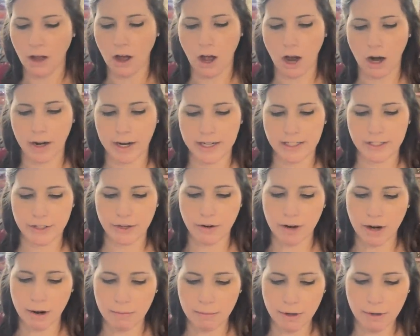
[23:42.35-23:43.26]
All right, so
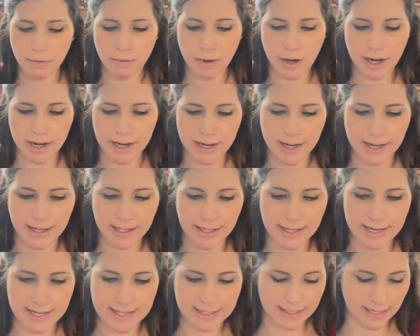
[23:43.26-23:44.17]
number one
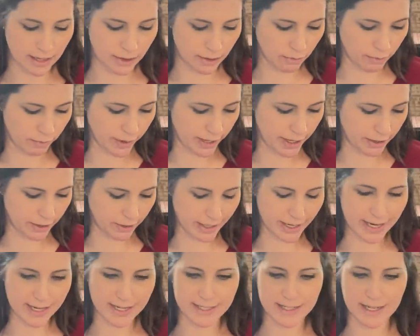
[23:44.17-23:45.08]
is the winner
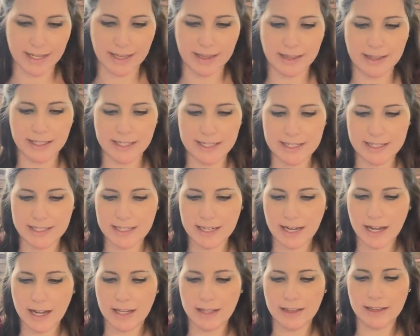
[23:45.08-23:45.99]
is
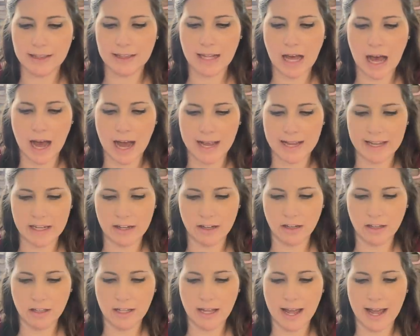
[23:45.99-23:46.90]
Linda
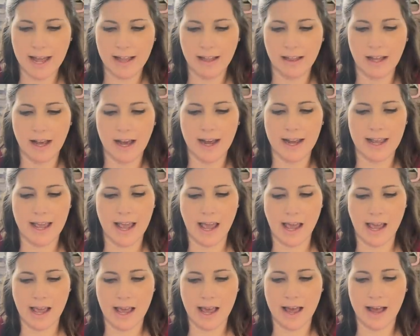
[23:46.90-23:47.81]
Lyle,
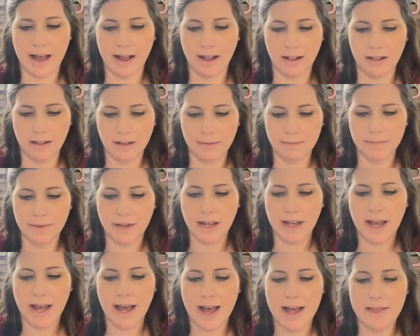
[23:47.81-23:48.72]
L-I-A-L
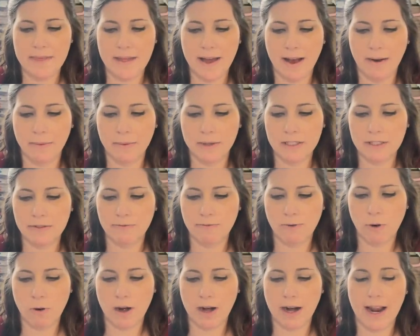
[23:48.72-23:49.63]
and that was
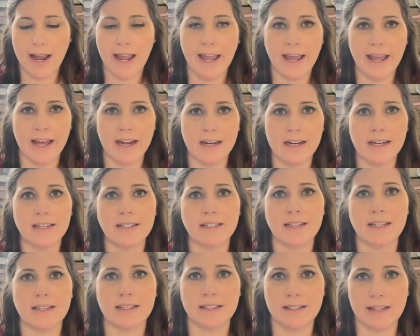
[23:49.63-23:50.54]
for
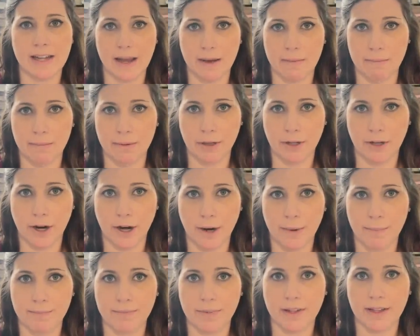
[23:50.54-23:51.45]
Hannah's
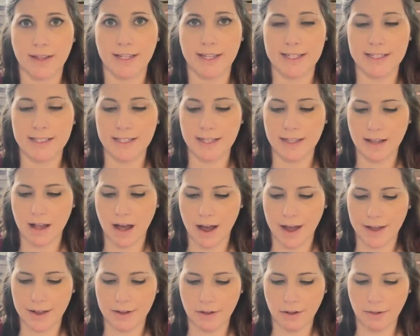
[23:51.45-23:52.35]
sampler, Linda
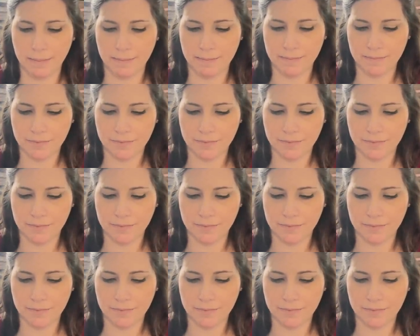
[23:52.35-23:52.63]
Lyle.